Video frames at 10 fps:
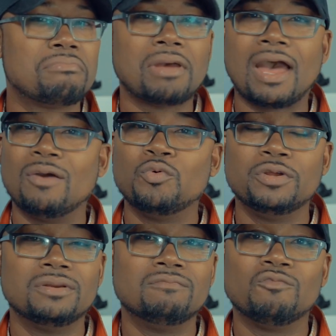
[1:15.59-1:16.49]
I
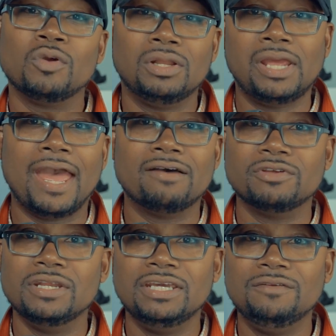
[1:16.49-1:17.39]
wouldn't really have
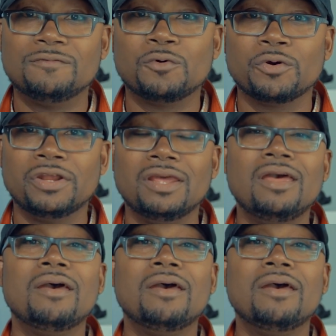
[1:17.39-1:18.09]
a need for it,